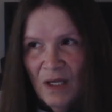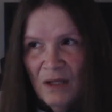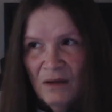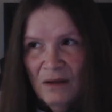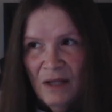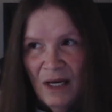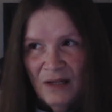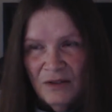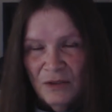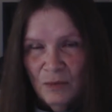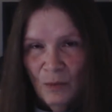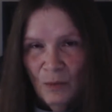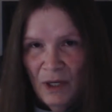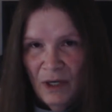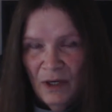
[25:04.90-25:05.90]
That's
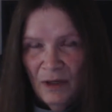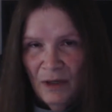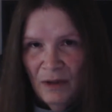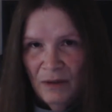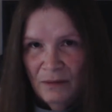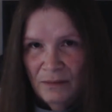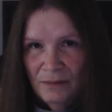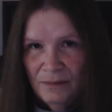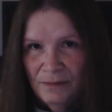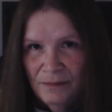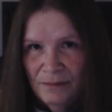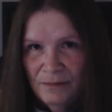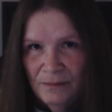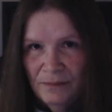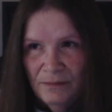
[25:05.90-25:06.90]
where
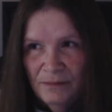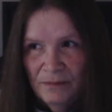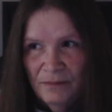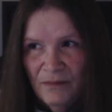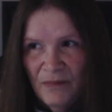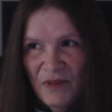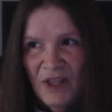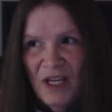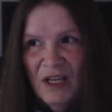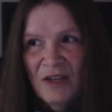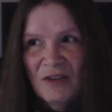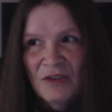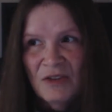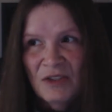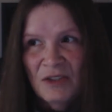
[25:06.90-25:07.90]

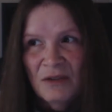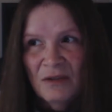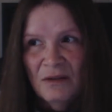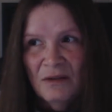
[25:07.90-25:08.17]
things